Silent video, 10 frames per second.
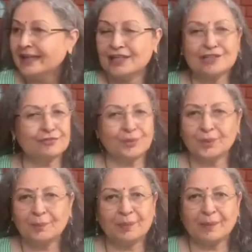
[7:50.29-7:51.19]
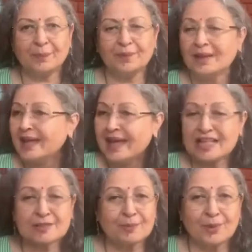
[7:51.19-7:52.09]
interviewing people,
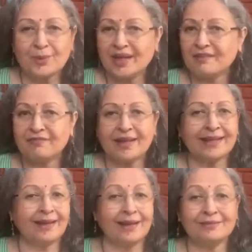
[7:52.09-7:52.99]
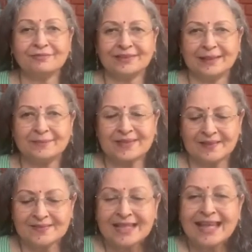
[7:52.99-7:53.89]
exploring, finding out for
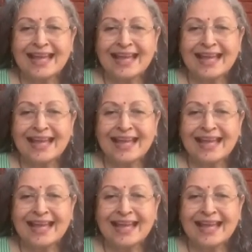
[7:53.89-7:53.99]
themselves,